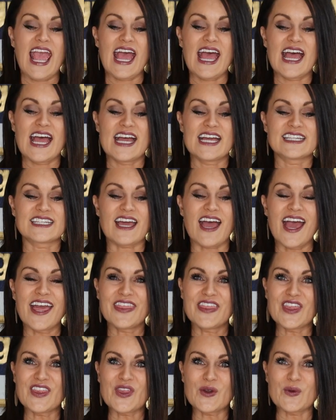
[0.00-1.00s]
And I
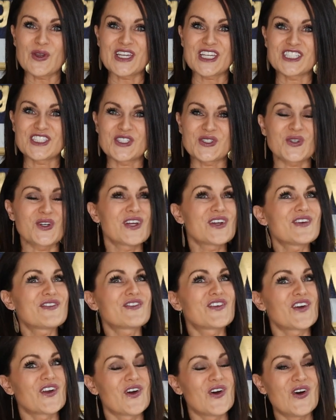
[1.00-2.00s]
think that we can do it
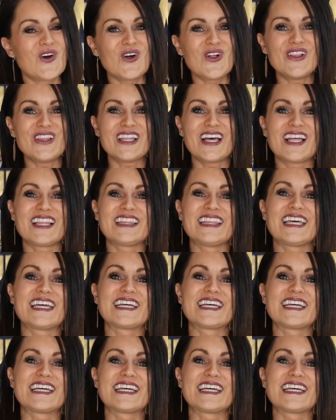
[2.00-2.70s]
for a whole lot